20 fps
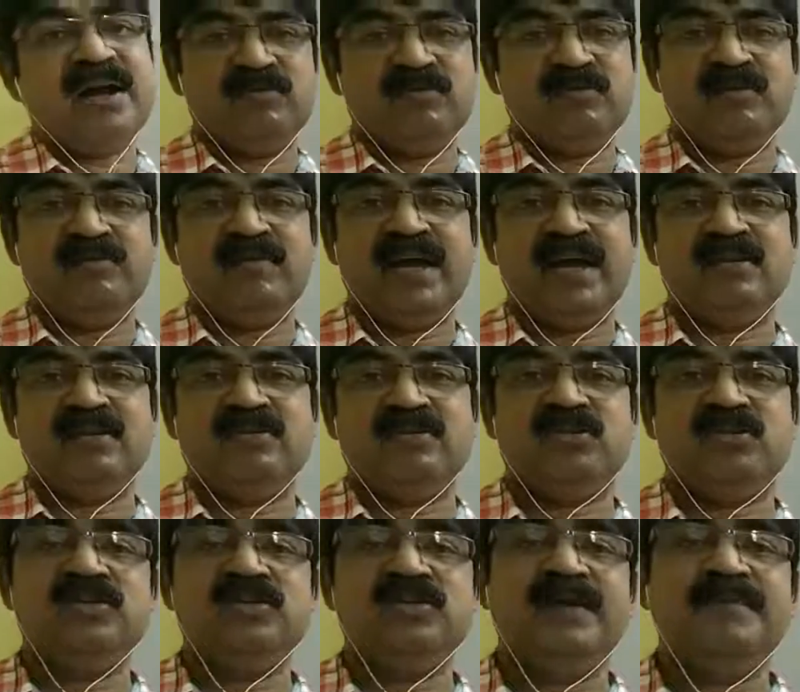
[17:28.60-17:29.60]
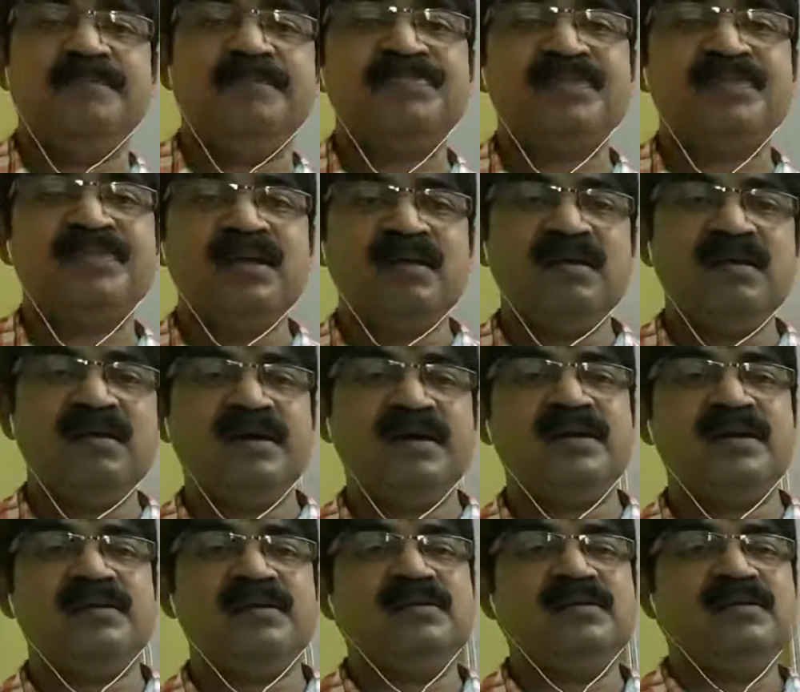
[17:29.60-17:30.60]
of your micro theory,
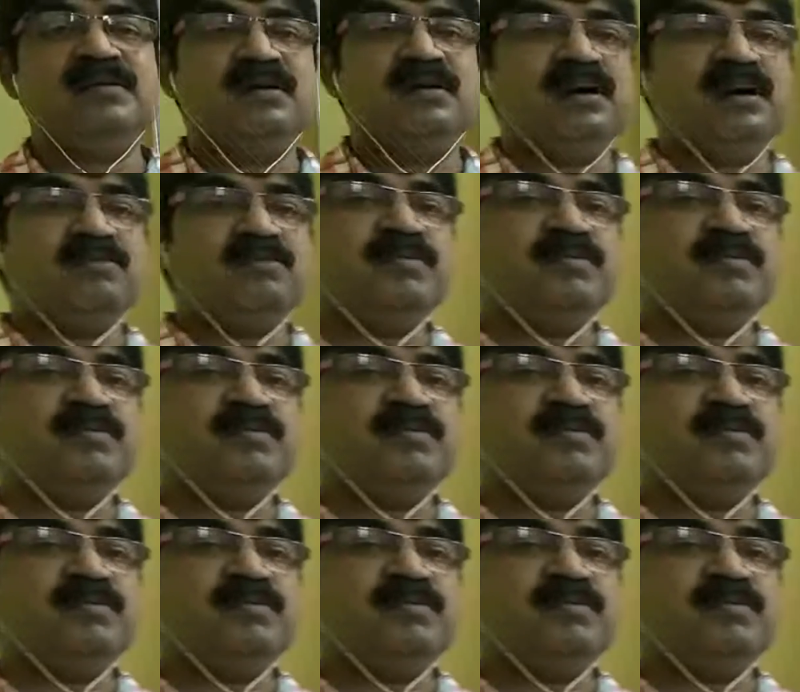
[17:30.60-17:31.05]
but uh, we